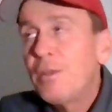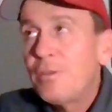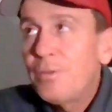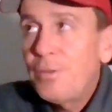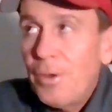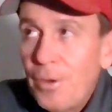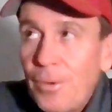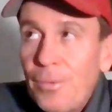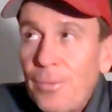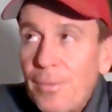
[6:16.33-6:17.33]

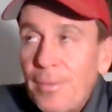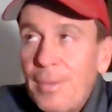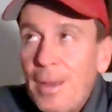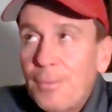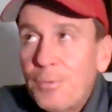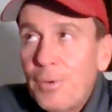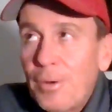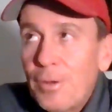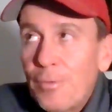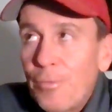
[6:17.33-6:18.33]
So that was
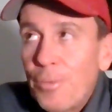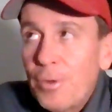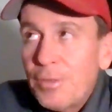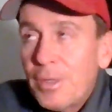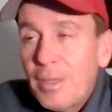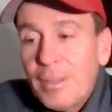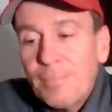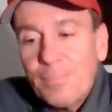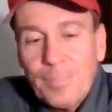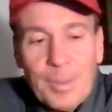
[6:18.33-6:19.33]
very unfortunate,